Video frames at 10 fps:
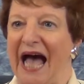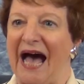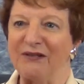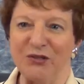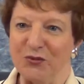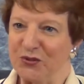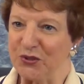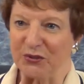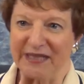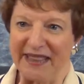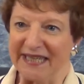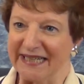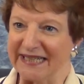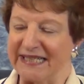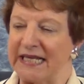how to do certain
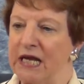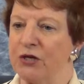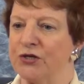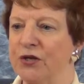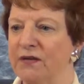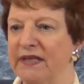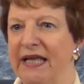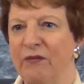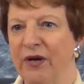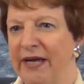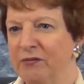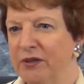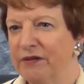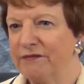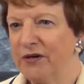things so that they were able
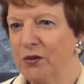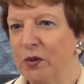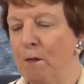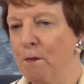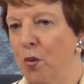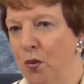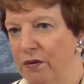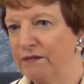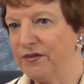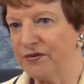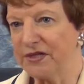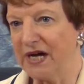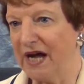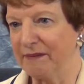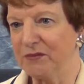to devote more of their
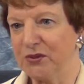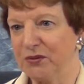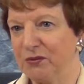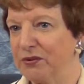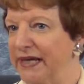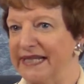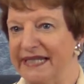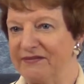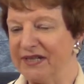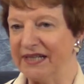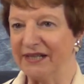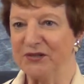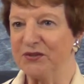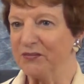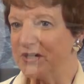time to creativity and to